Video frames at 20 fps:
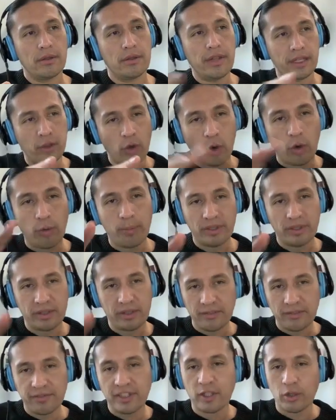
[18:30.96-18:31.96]
the
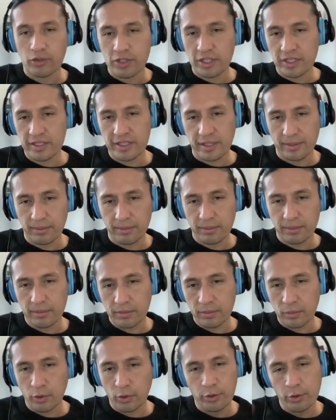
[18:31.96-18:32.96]
cooperative ecosystem,
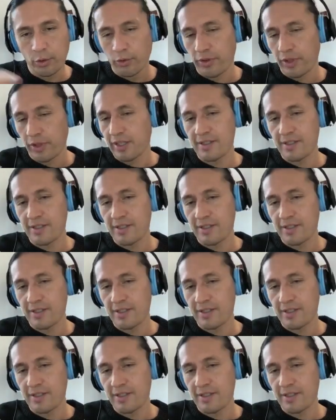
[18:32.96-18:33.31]
or do you